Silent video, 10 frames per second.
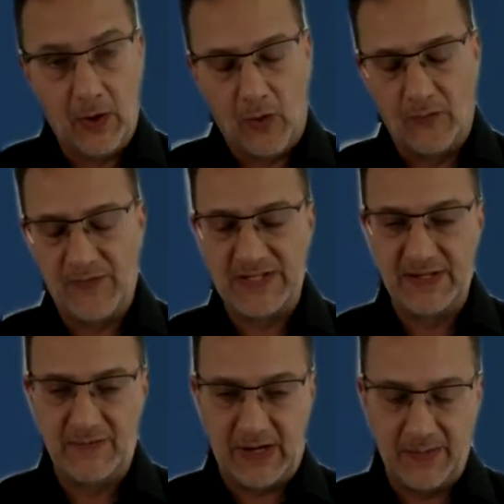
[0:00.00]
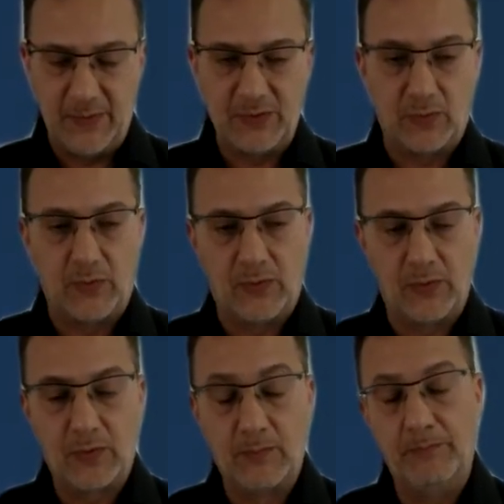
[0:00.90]
office environment
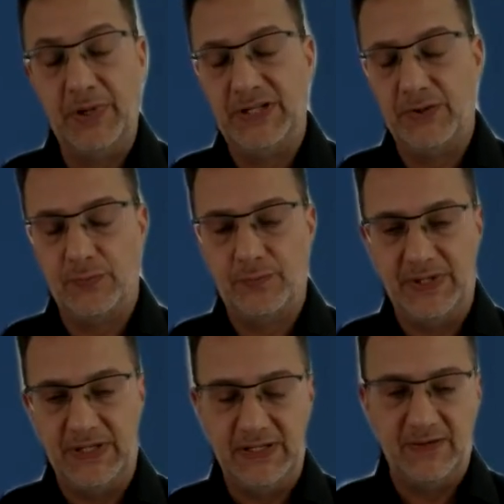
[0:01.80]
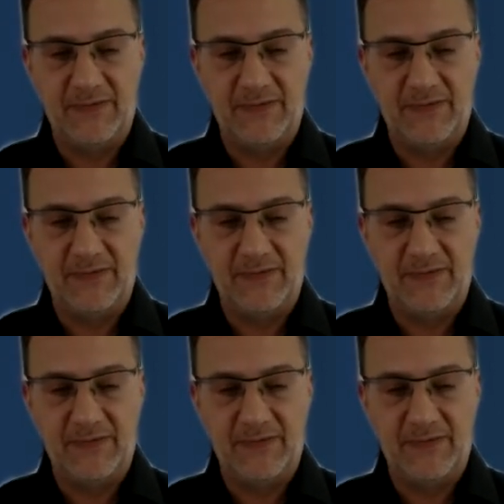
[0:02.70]
or B2B